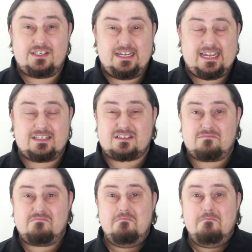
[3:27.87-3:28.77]
It gets
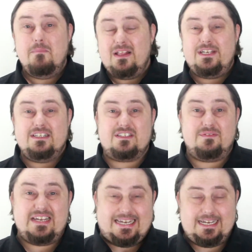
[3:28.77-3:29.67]
millions of
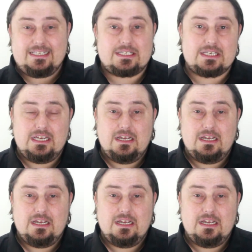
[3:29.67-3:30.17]
hits.